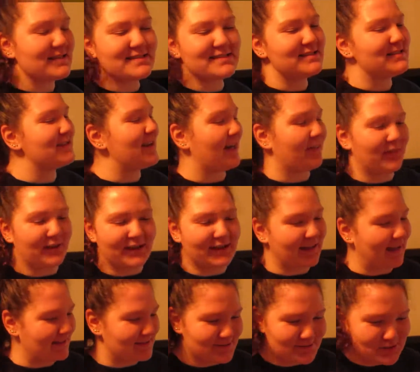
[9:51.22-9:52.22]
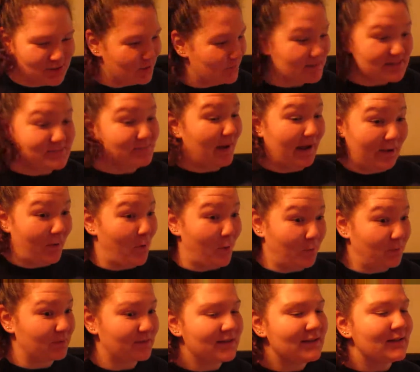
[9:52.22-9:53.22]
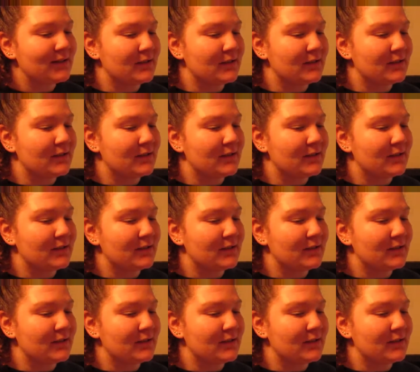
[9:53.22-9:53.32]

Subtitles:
It's nothing against you. It's my own.